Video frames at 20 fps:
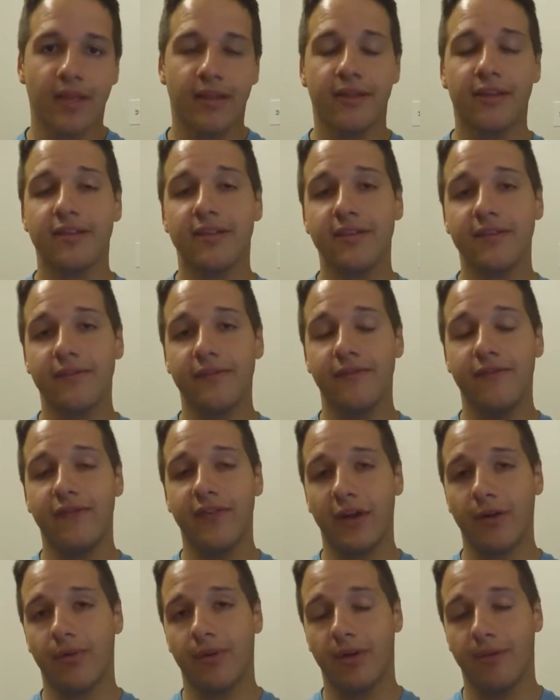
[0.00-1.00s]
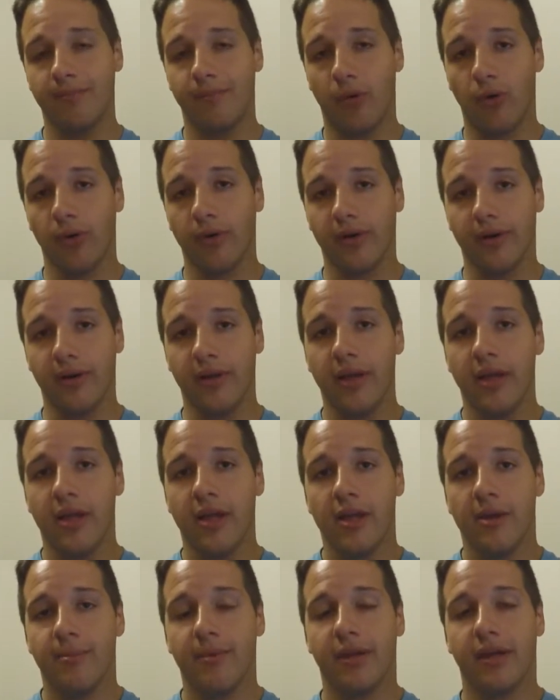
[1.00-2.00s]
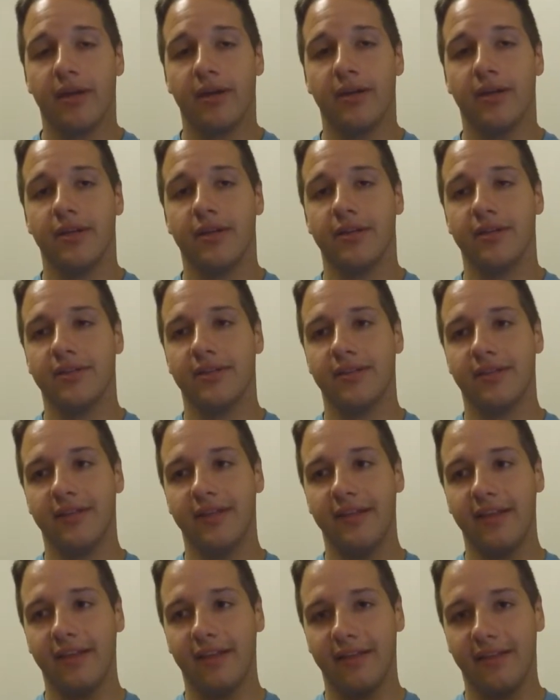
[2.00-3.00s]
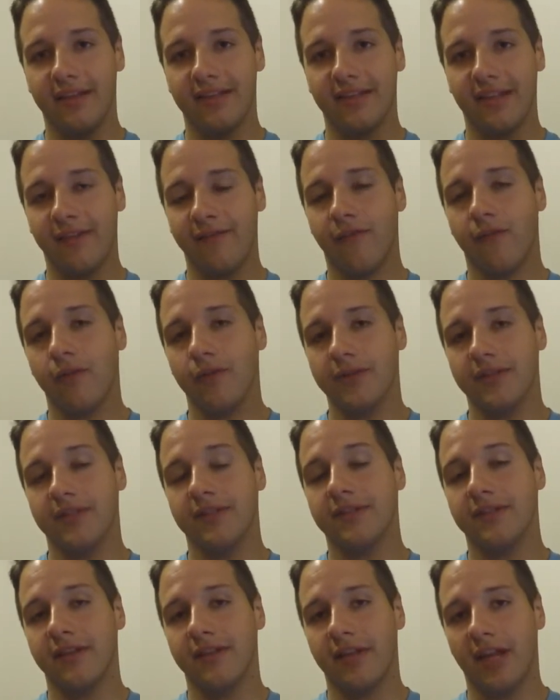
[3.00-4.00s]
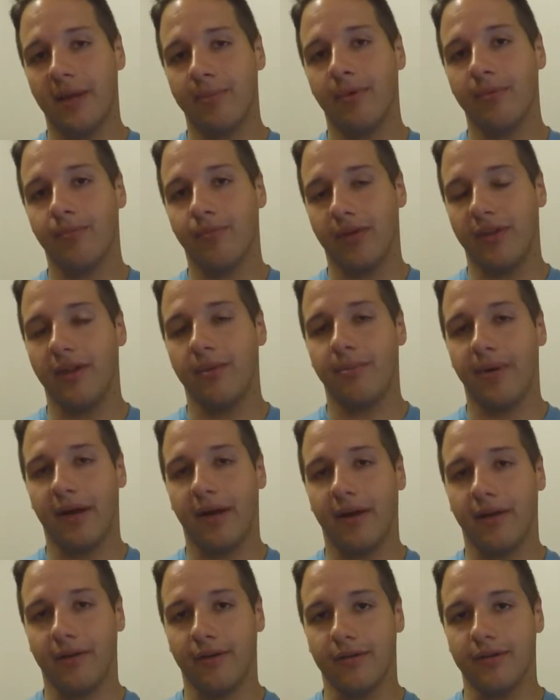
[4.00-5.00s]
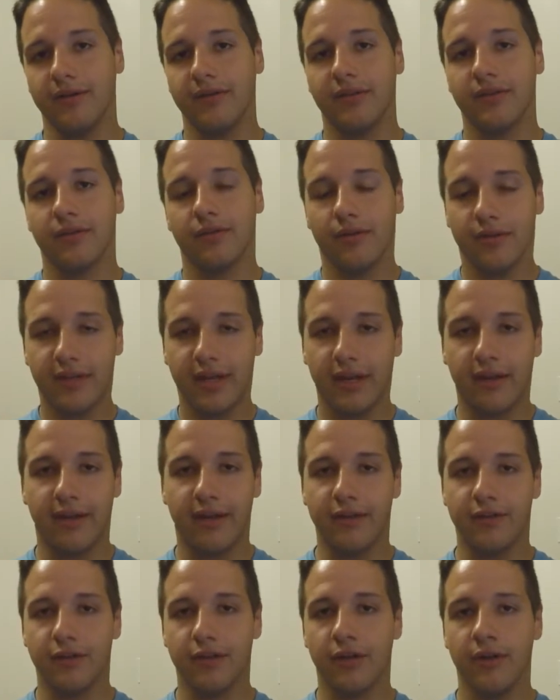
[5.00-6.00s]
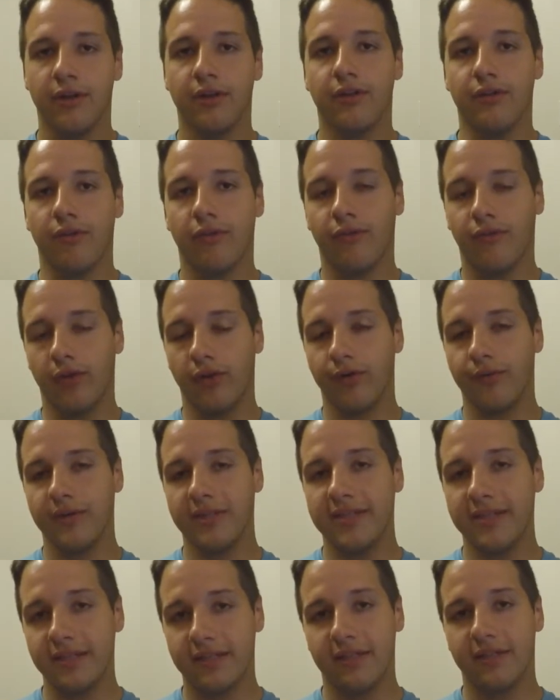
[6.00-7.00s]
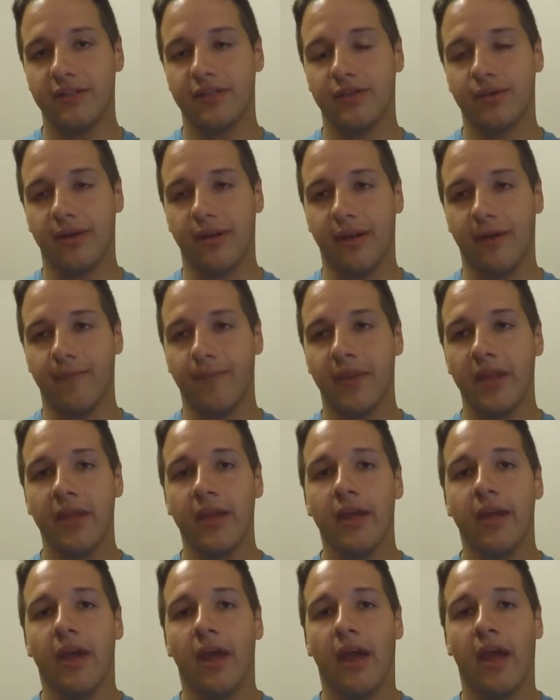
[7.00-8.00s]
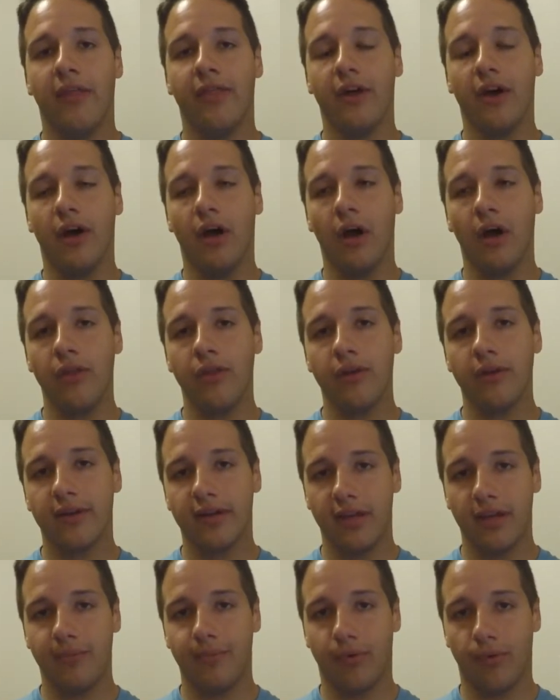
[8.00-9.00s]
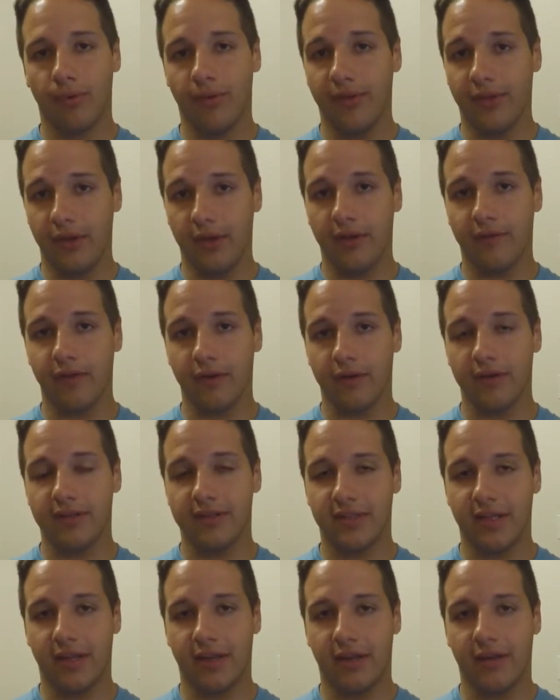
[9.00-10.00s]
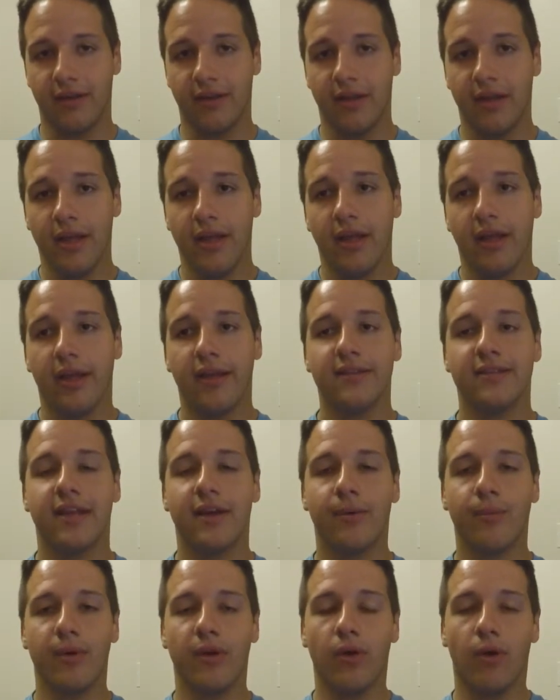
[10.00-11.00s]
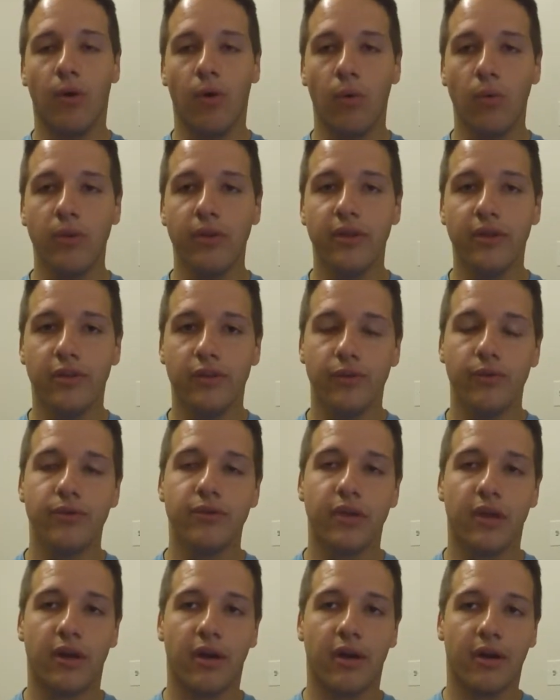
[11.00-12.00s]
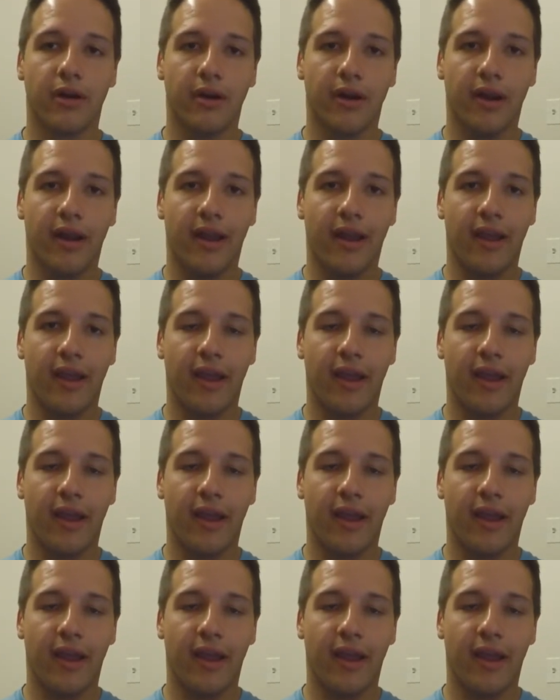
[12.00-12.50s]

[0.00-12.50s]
This is very important because this influences the type of breathing patterns or techniques you're going to use for your resistance training. And the other key important thing you have to understand is that we only use our